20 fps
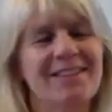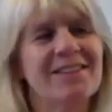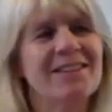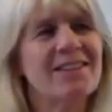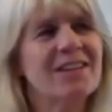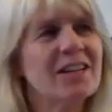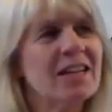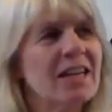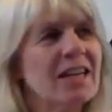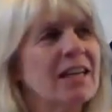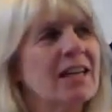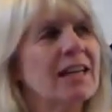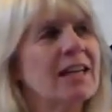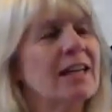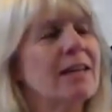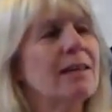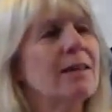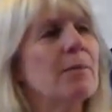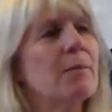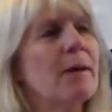They're
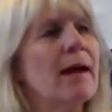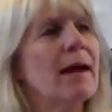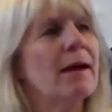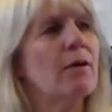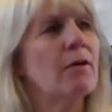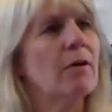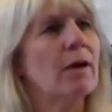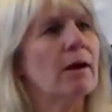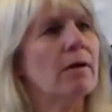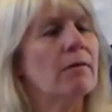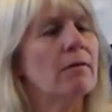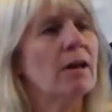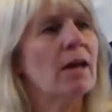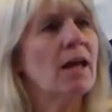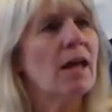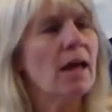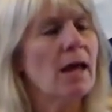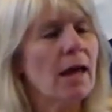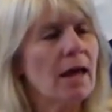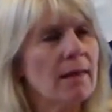lurking in the background.
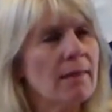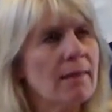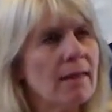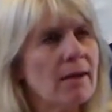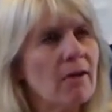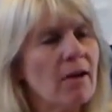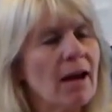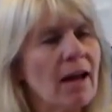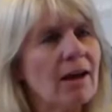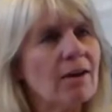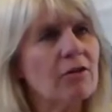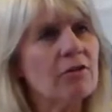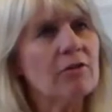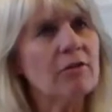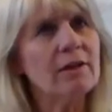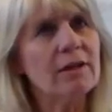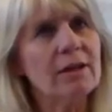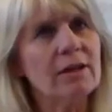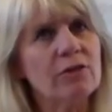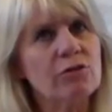And they're
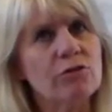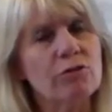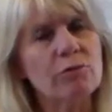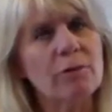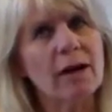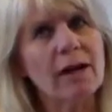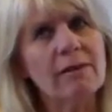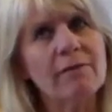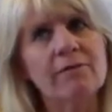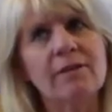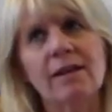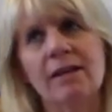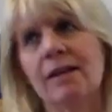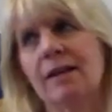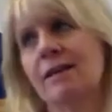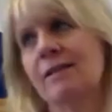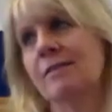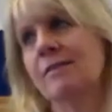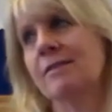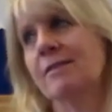actually
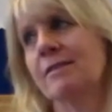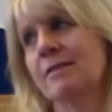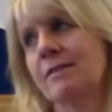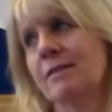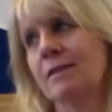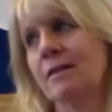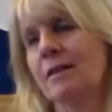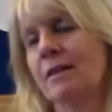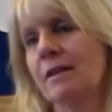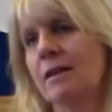driving us.